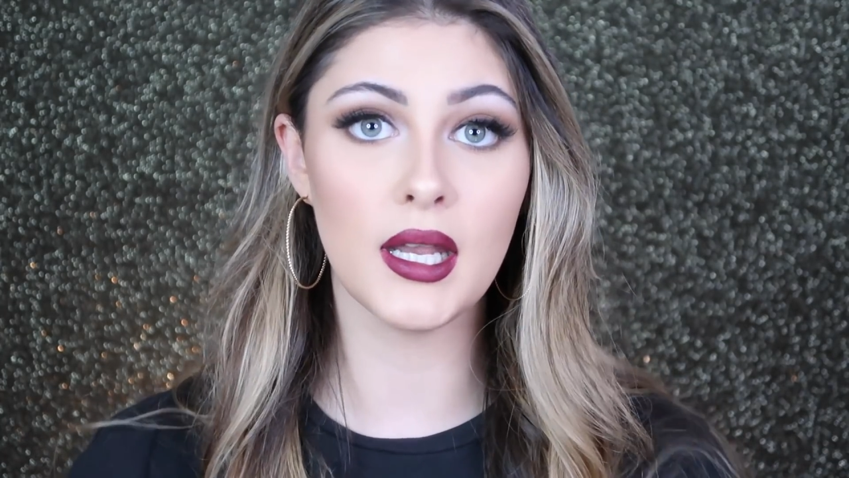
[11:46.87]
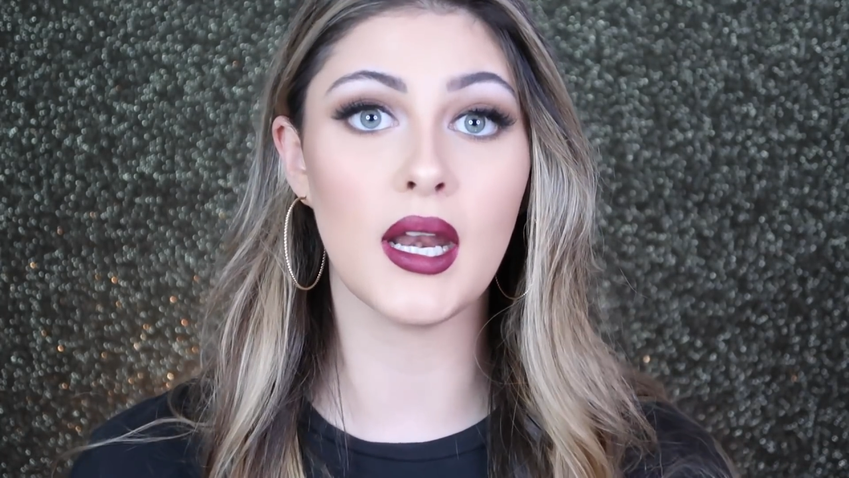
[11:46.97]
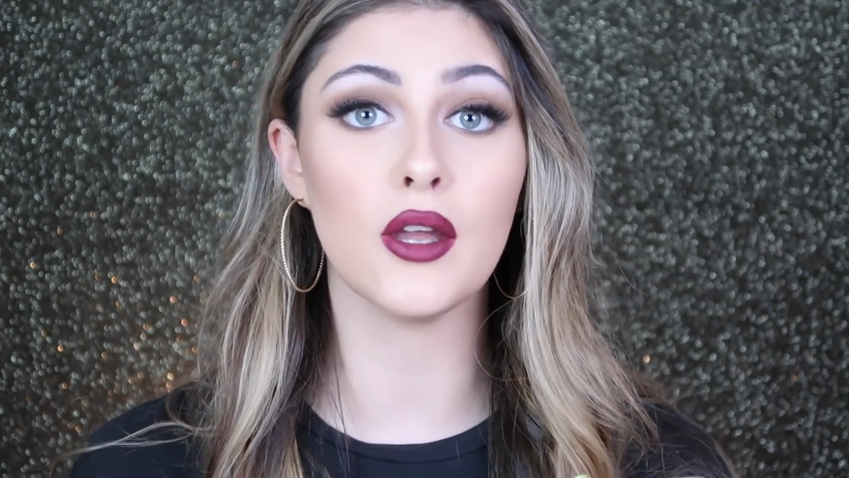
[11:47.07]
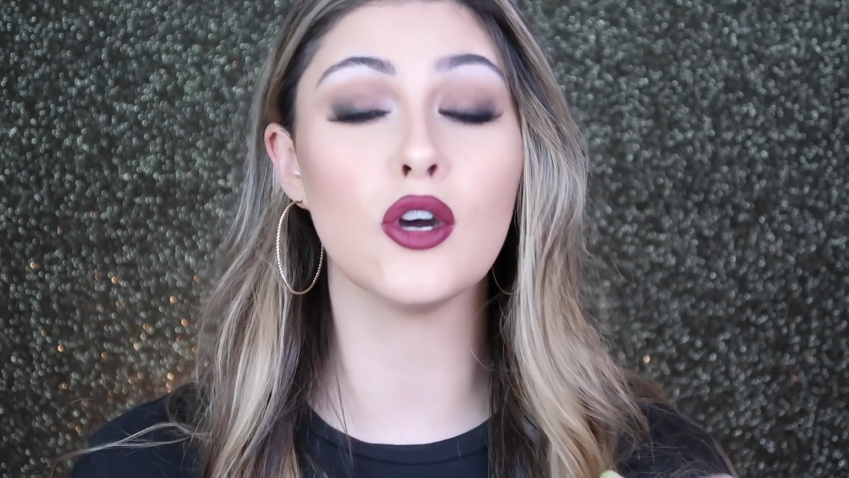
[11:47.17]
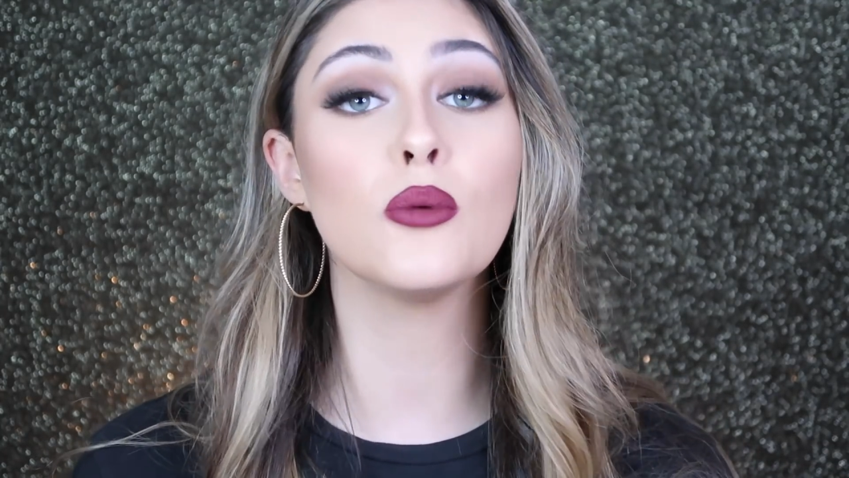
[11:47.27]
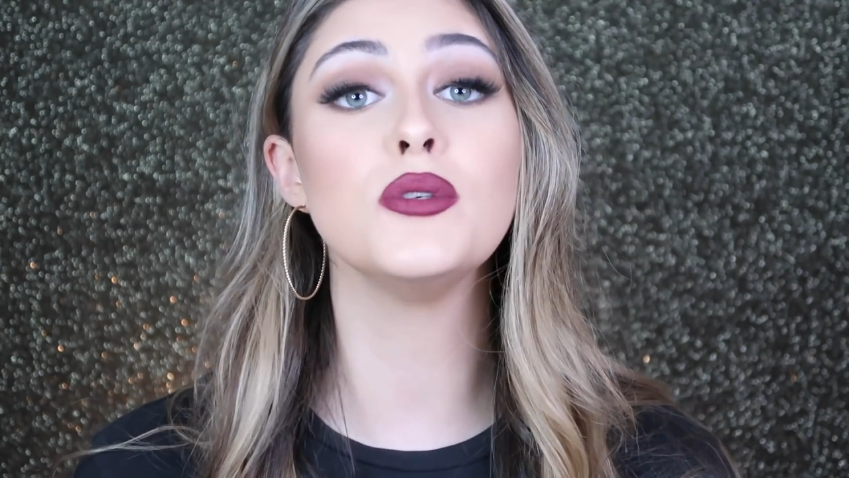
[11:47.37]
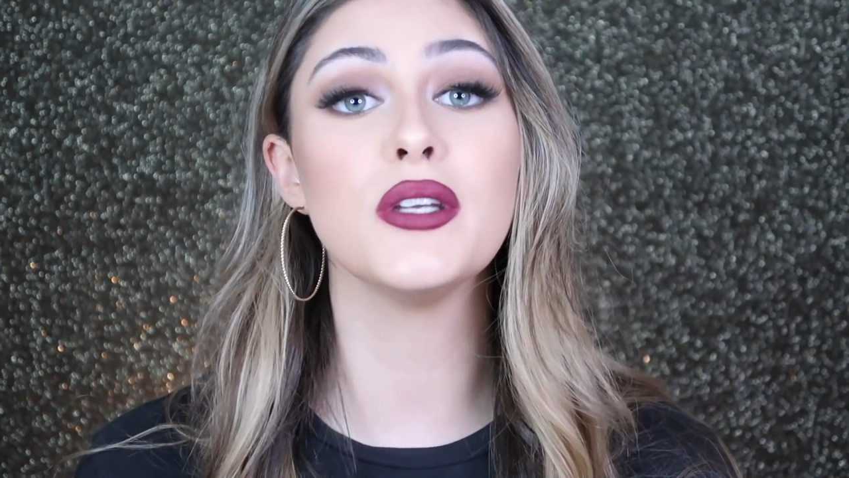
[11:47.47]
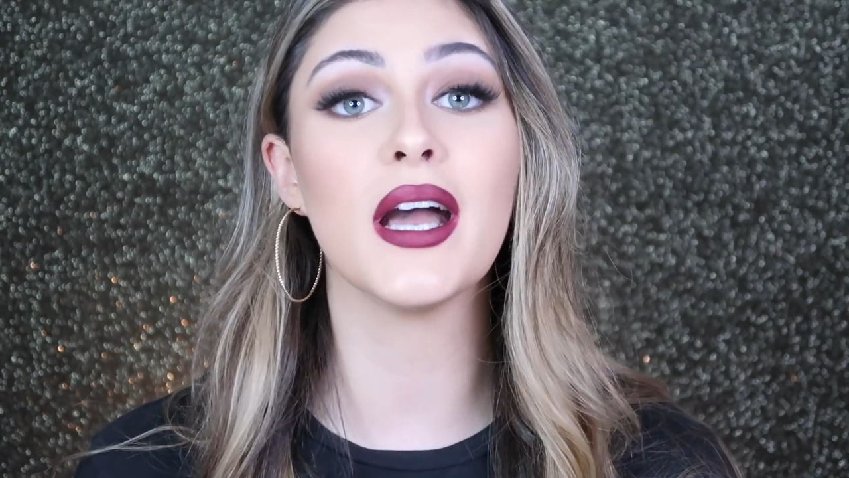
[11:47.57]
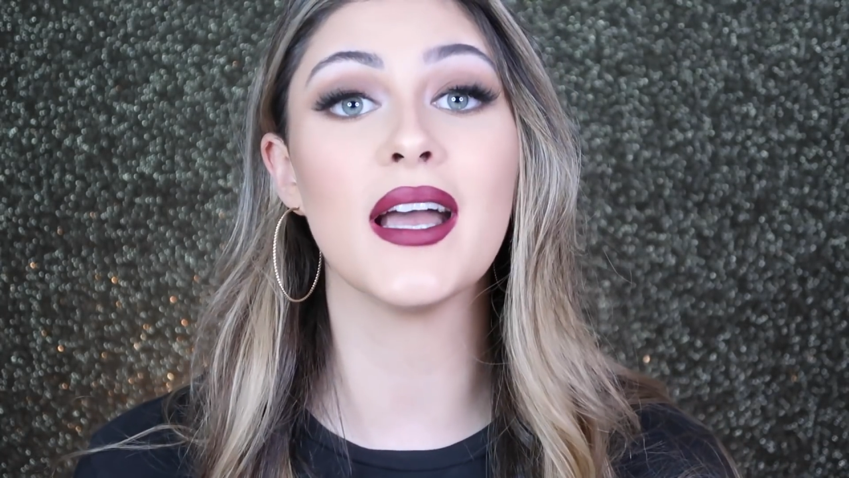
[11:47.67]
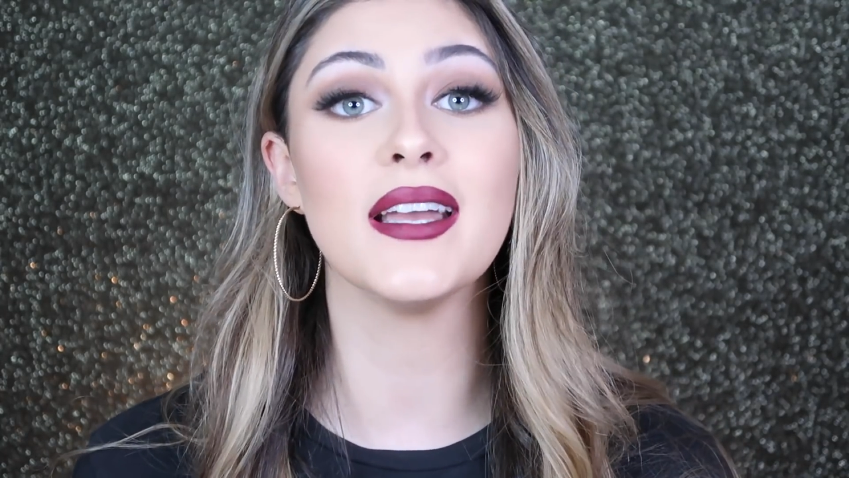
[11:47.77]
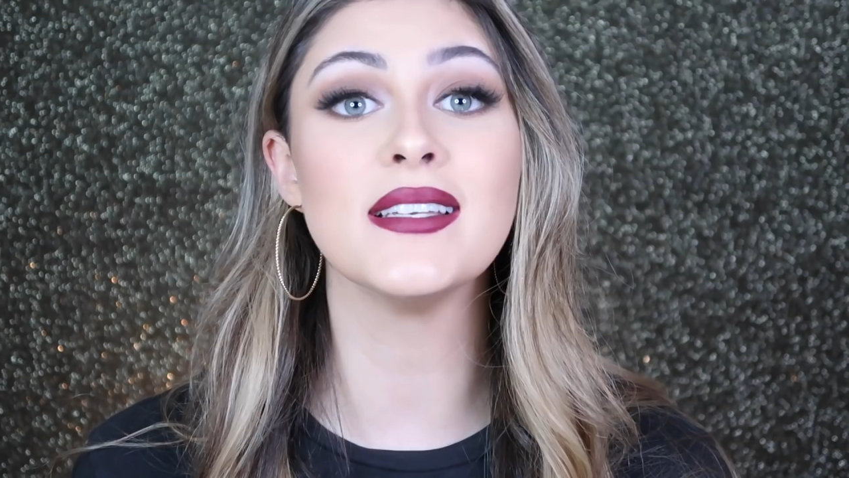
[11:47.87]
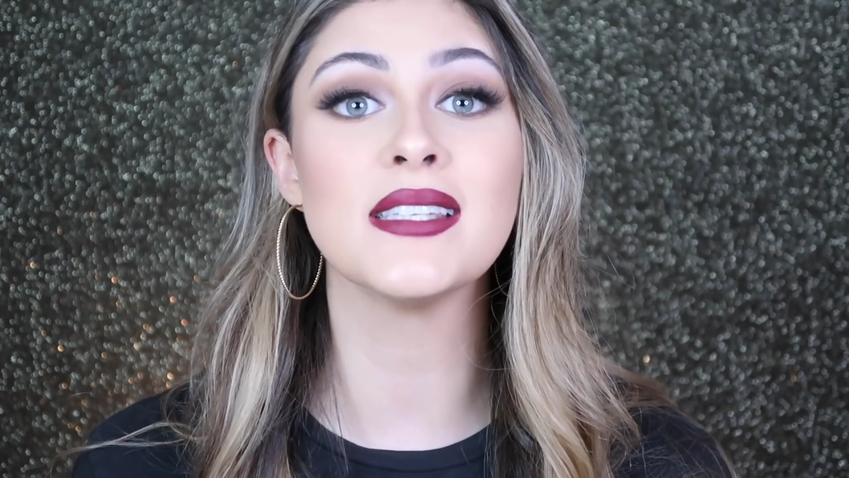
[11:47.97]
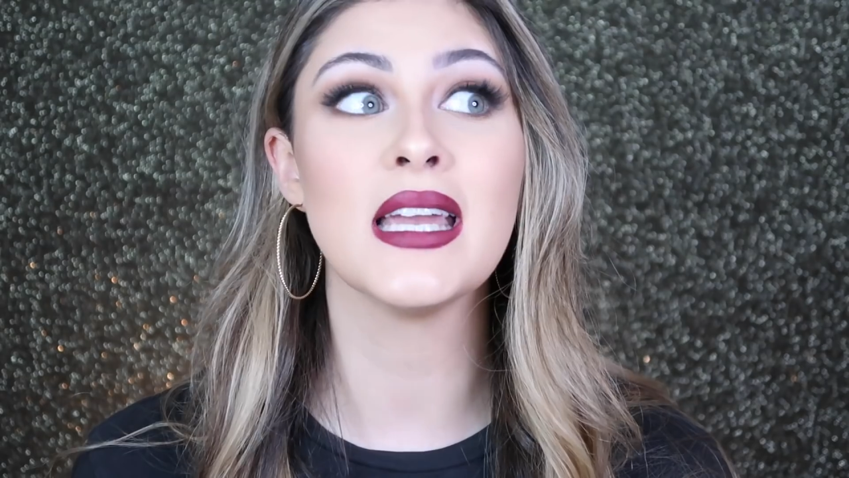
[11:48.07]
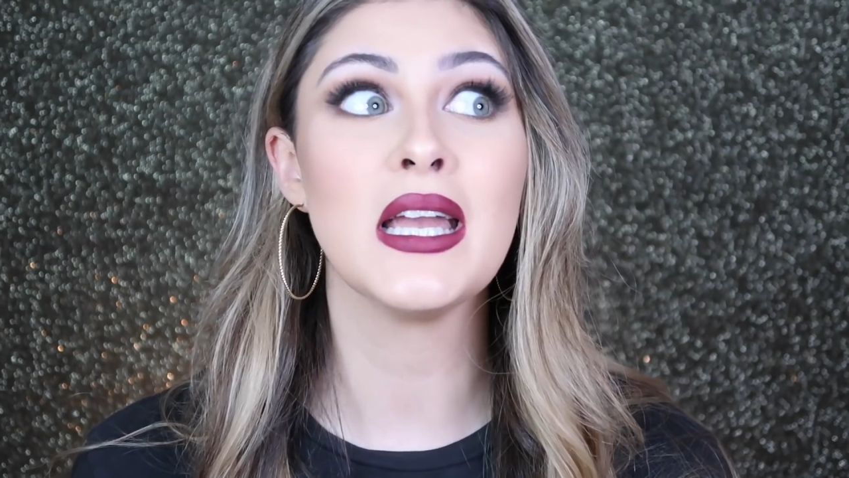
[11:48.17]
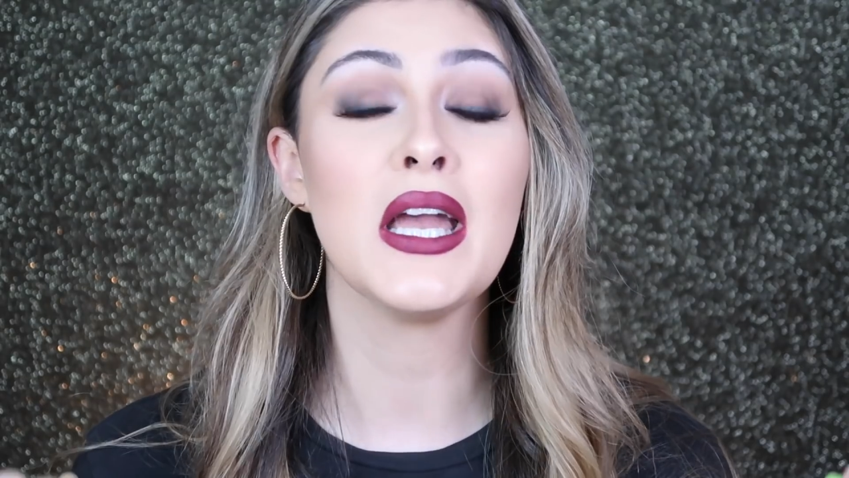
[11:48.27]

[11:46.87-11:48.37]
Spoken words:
and I hoped you guys